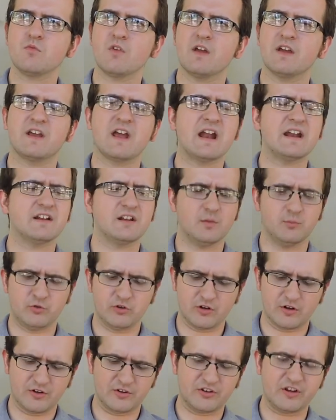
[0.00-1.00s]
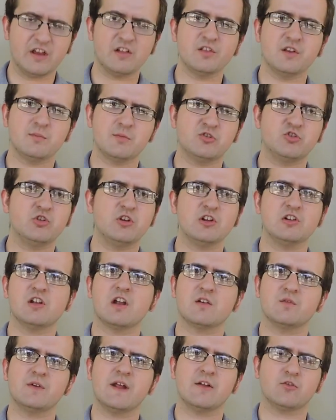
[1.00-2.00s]
kind of comes in on the tail end, but you get a lot
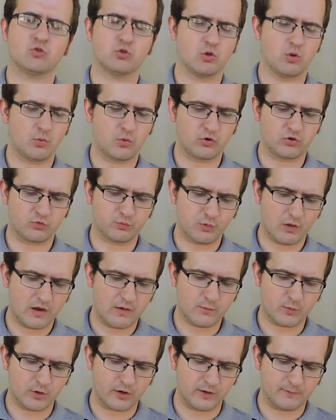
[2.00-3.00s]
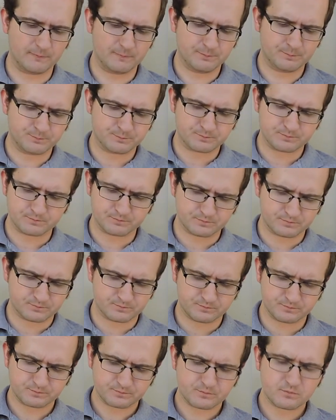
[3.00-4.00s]
of natural orange flavoring.
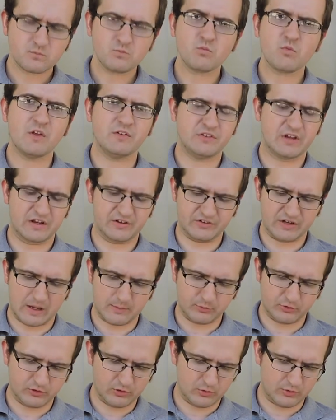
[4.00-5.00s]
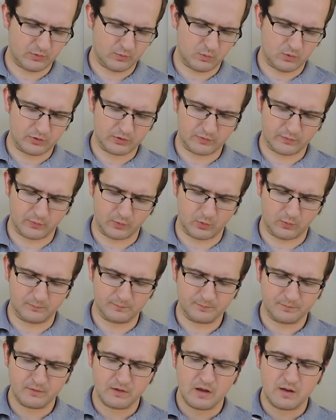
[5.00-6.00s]
Tastes absolutely wonderful.
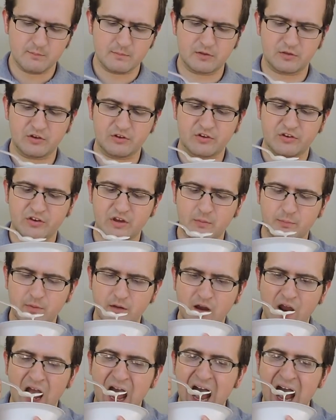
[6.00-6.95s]
But this is something